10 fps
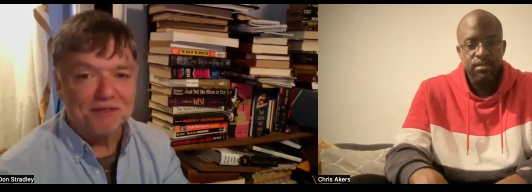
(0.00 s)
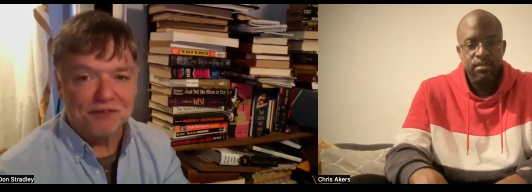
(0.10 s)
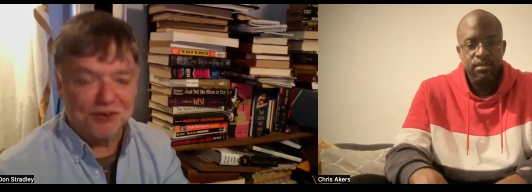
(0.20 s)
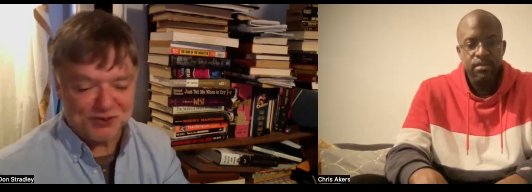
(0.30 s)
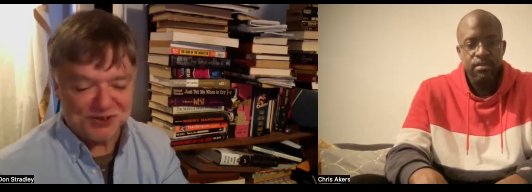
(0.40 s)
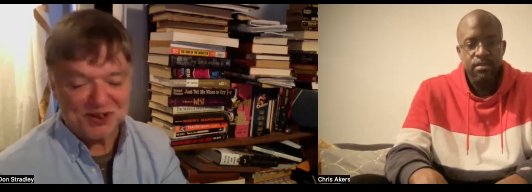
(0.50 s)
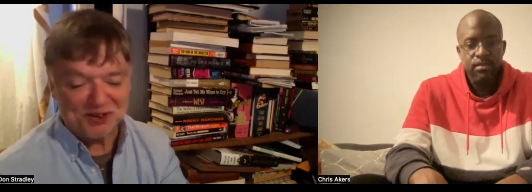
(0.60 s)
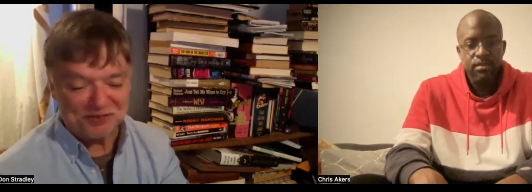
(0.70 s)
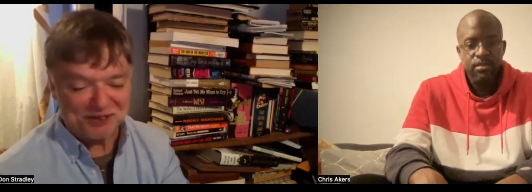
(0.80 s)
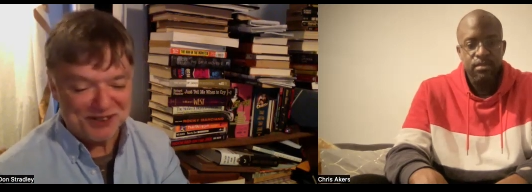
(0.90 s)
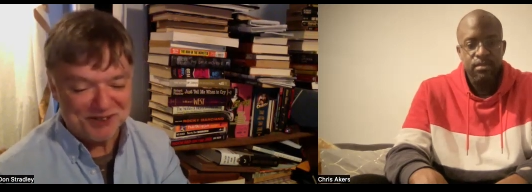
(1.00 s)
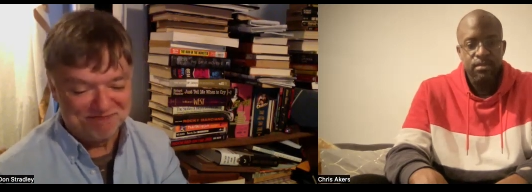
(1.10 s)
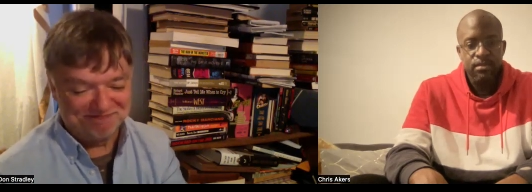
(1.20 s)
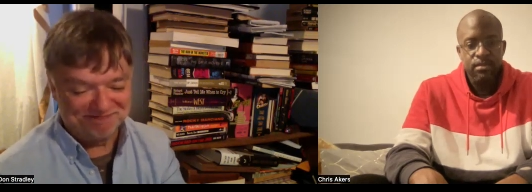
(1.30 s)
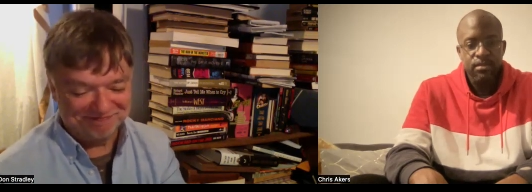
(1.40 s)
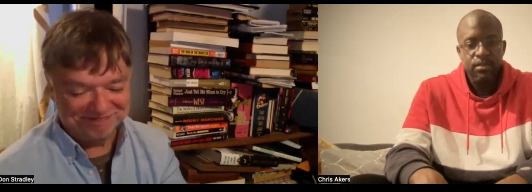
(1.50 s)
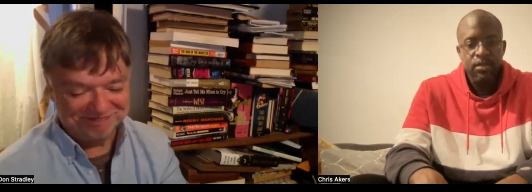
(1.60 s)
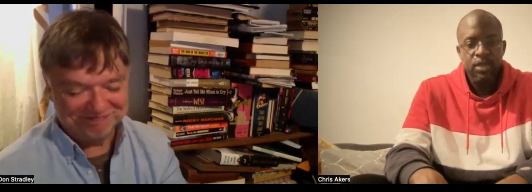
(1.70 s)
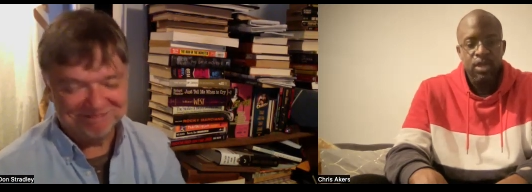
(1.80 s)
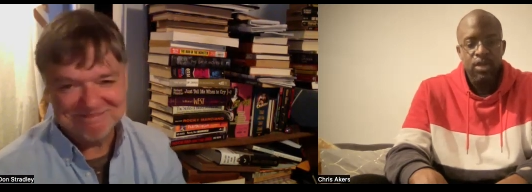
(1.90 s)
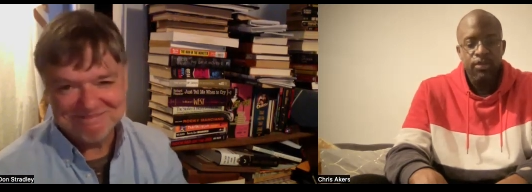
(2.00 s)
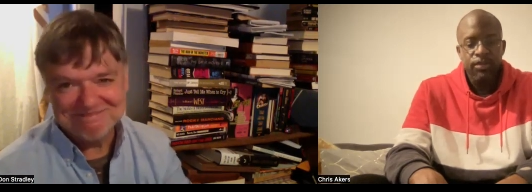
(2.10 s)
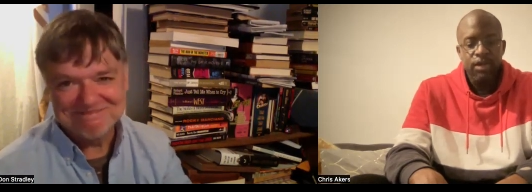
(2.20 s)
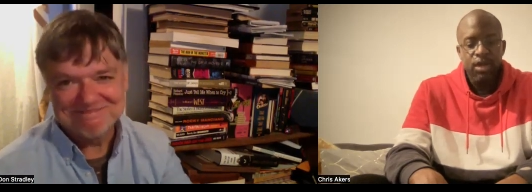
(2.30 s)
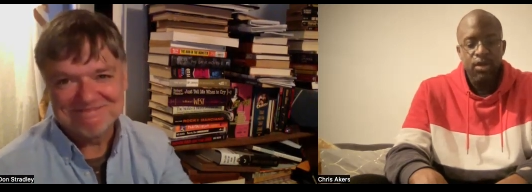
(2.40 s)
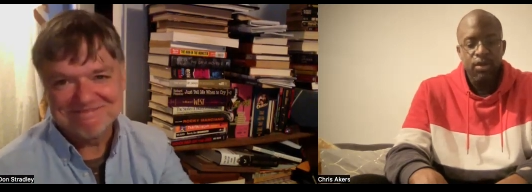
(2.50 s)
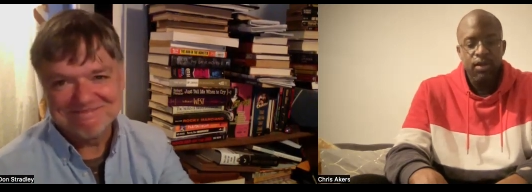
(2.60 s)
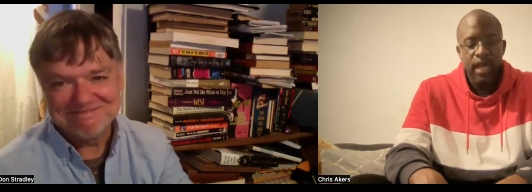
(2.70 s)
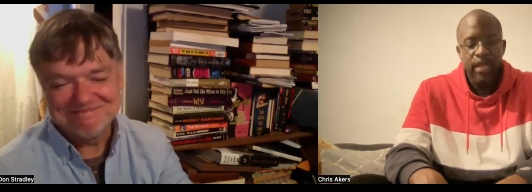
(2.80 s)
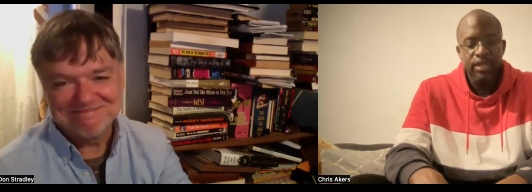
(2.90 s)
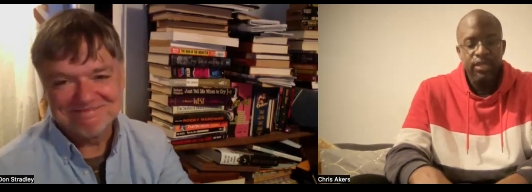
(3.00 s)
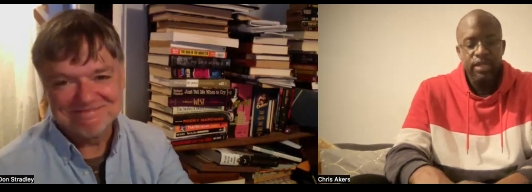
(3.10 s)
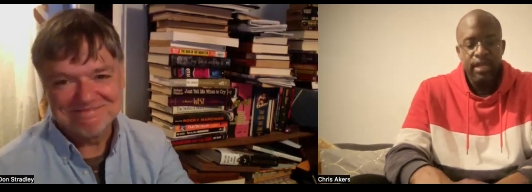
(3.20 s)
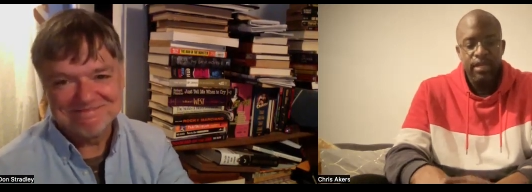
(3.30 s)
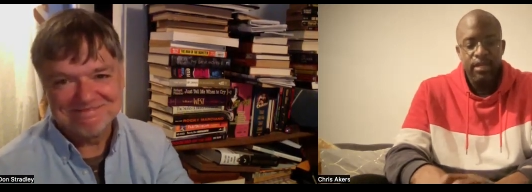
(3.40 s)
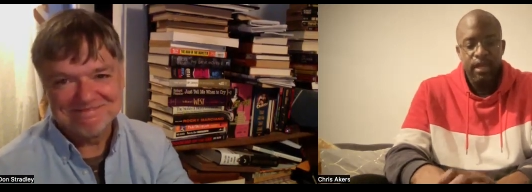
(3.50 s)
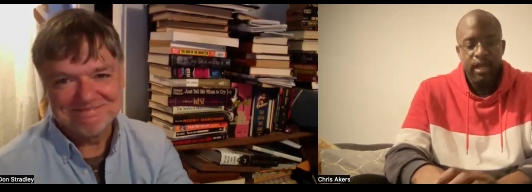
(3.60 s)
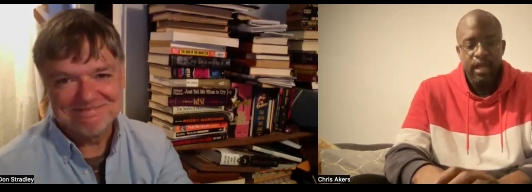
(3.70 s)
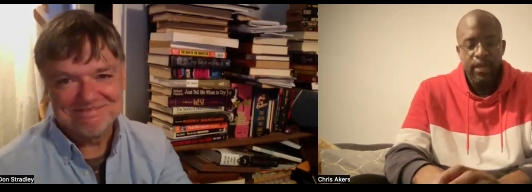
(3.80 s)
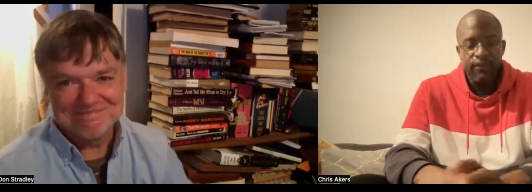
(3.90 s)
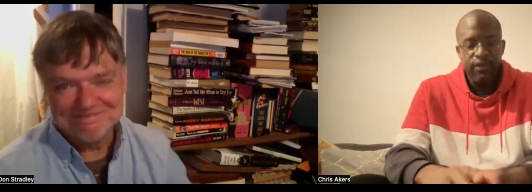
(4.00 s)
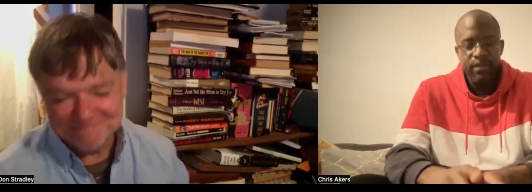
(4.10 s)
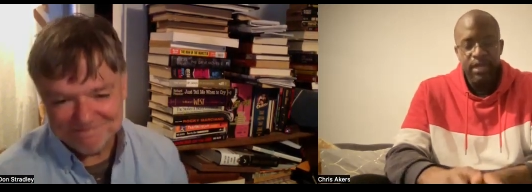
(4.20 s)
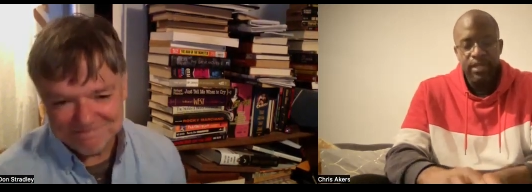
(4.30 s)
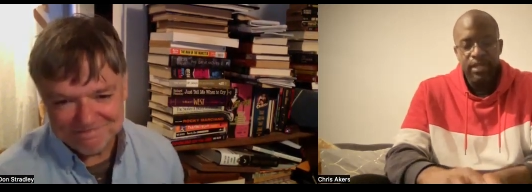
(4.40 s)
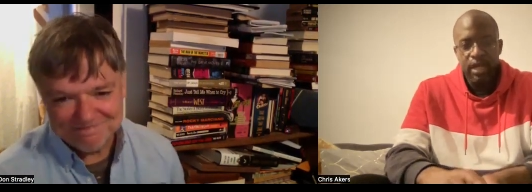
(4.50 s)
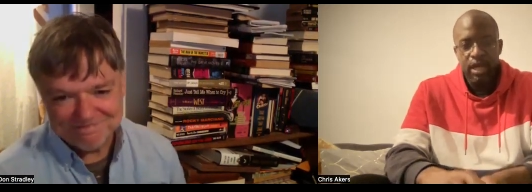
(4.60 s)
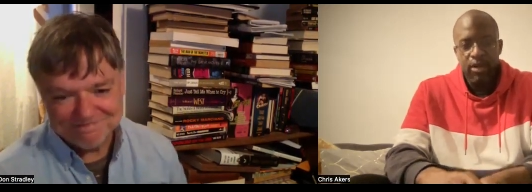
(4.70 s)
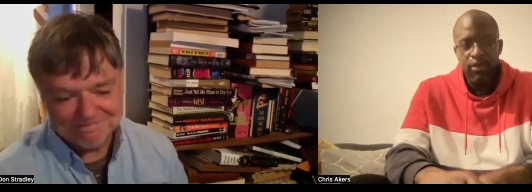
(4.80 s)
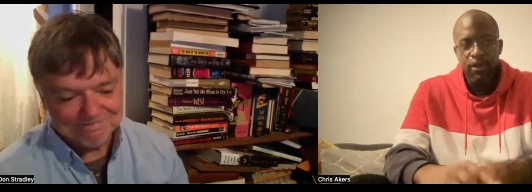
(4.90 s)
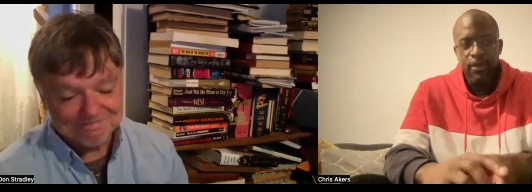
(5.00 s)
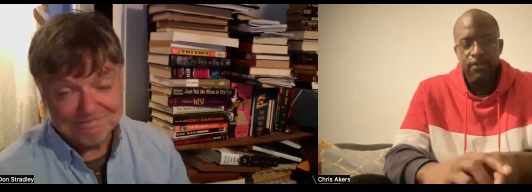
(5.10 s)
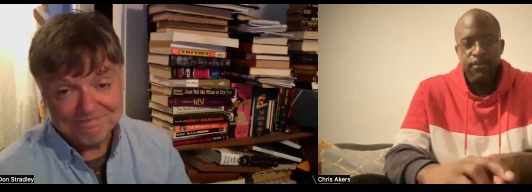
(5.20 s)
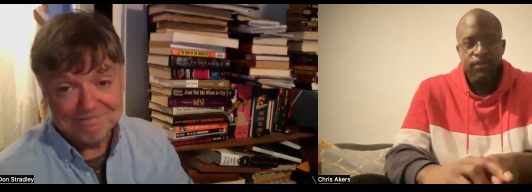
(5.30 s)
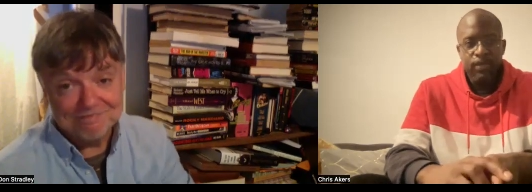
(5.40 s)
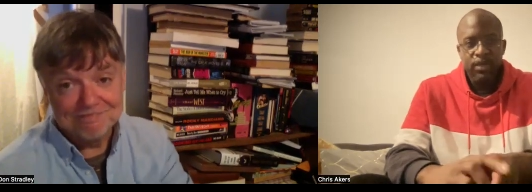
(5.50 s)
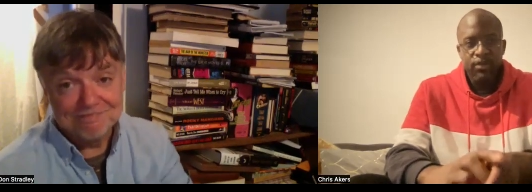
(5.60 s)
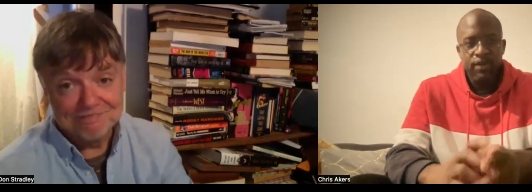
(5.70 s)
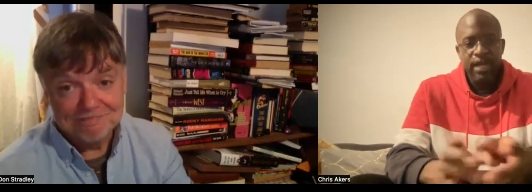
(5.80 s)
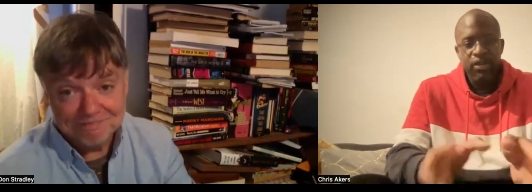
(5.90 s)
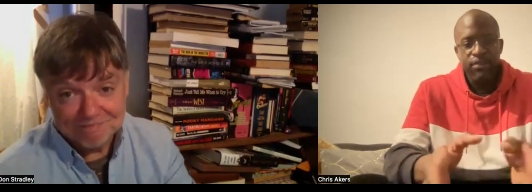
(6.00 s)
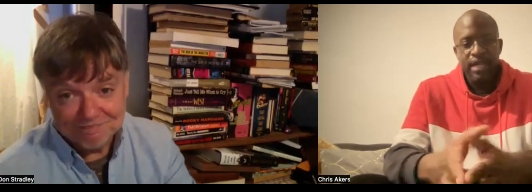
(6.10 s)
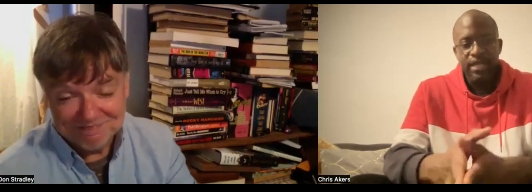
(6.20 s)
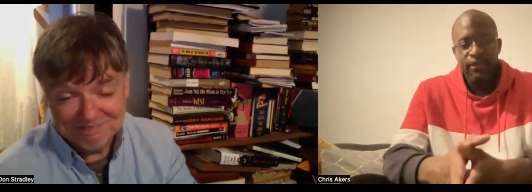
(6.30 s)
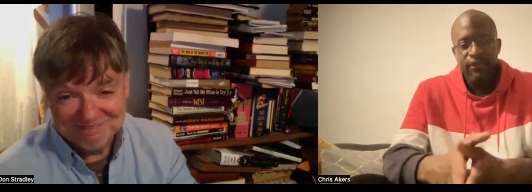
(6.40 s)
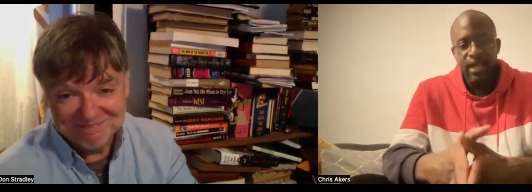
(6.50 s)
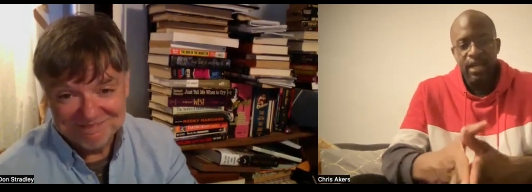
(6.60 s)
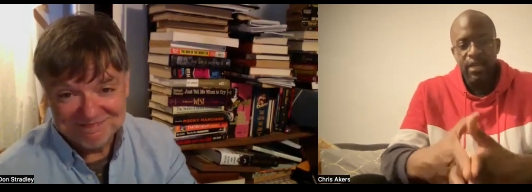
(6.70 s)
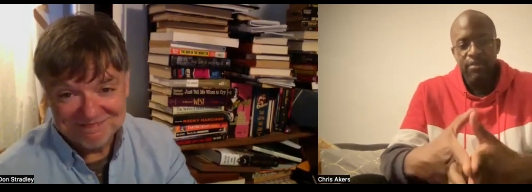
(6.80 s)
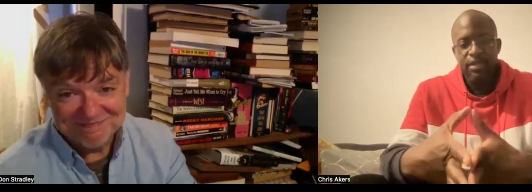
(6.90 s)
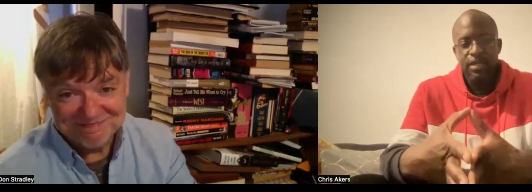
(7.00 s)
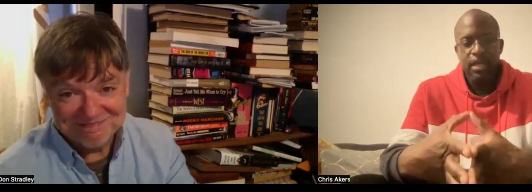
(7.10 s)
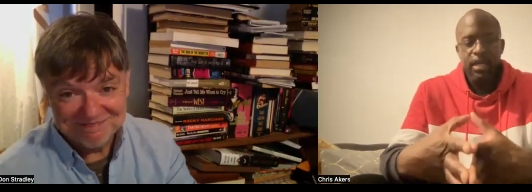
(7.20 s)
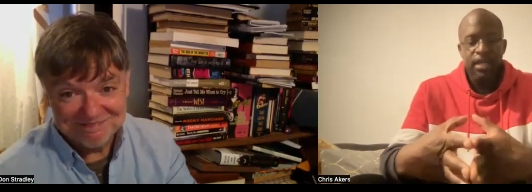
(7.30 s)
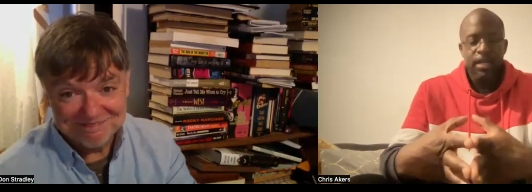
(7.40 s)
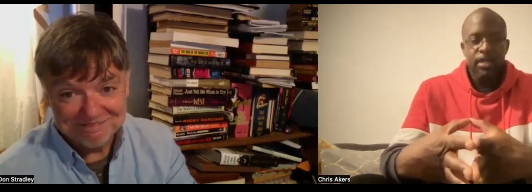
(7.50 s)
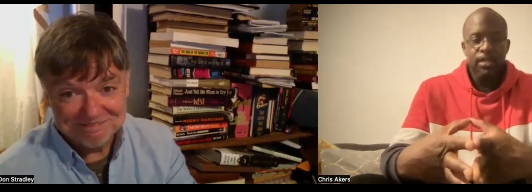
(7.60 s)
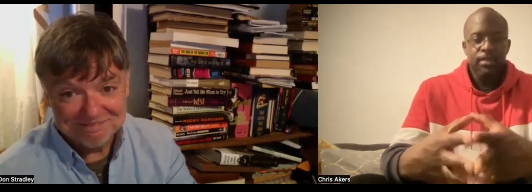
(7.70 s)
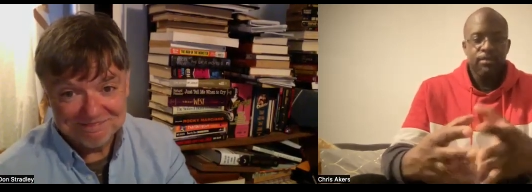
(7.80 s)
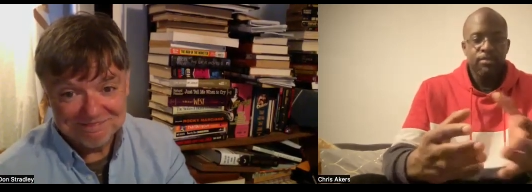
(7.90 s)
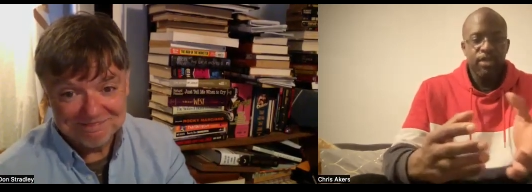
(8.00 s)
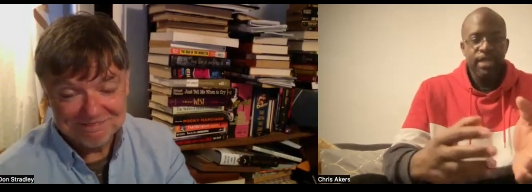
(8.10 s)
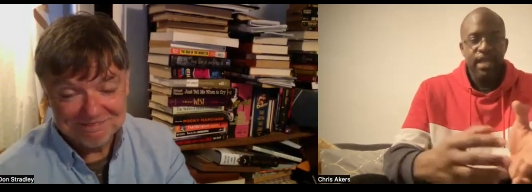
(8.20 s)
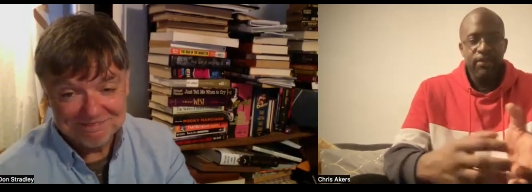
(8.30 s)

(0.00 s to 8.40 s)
Speaker 1: for herself, you know.
Speaker 2: So as you said uh, a few minutes ago, the relationship has developed, but